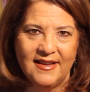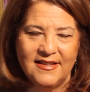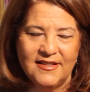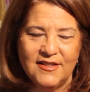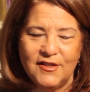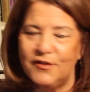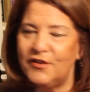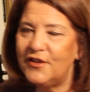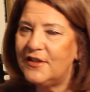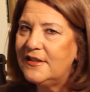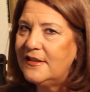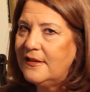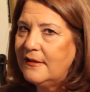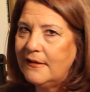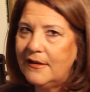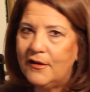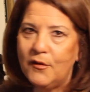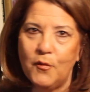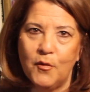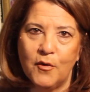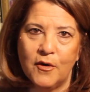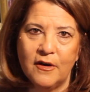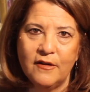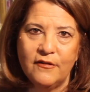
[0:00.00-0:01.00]
So just a
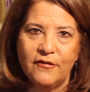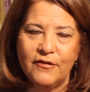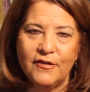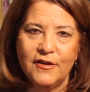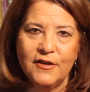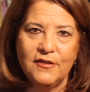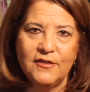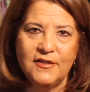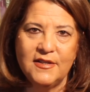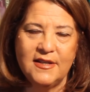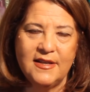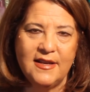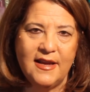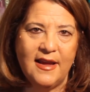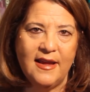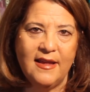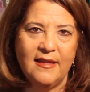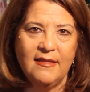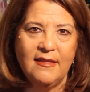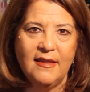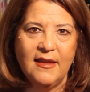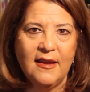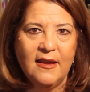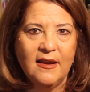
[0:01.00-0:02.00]
little word for you today,
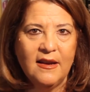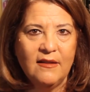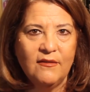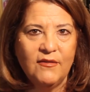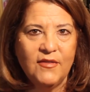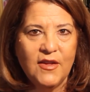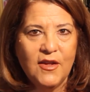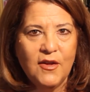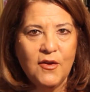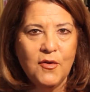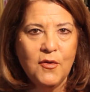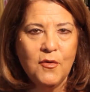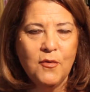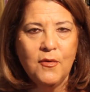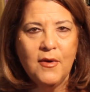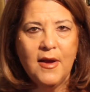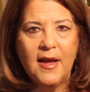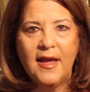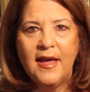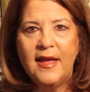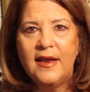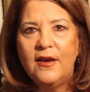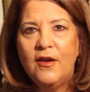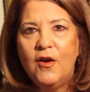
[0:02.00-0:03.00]
thinking of you
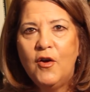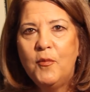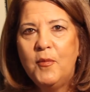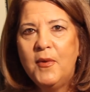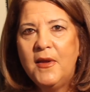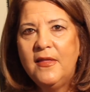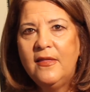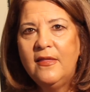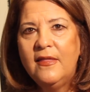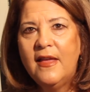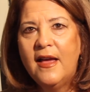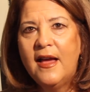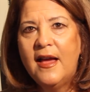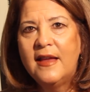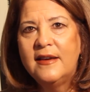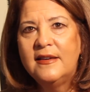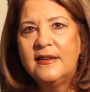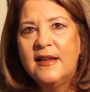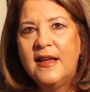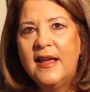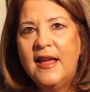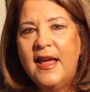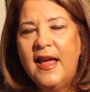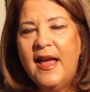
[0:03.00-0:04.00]
and hoping that
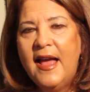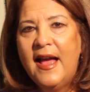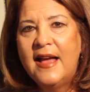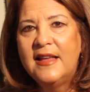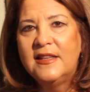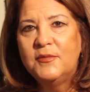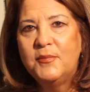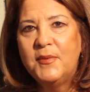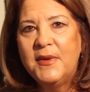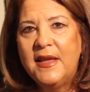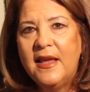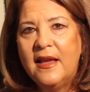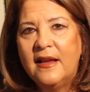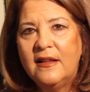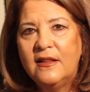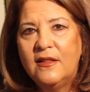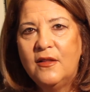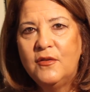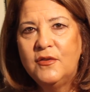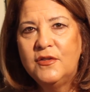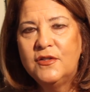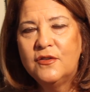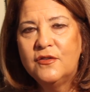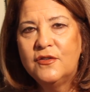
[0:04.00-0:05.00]
as we get
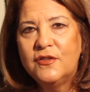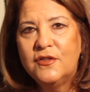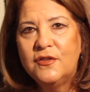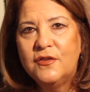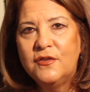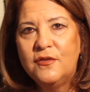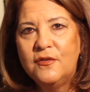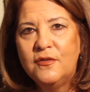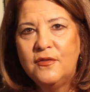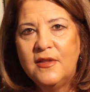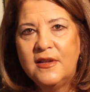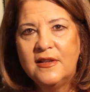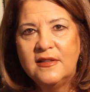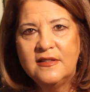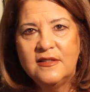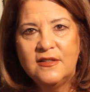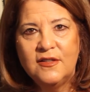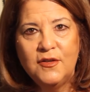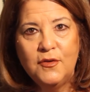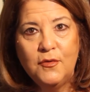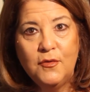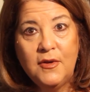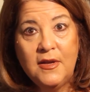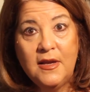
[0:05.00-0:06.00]
closer to this
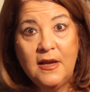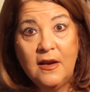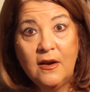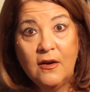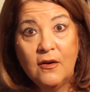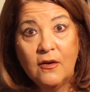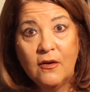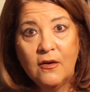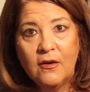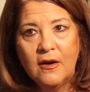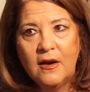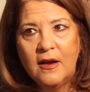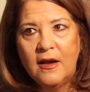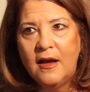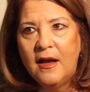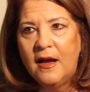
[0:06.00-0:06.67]
new year,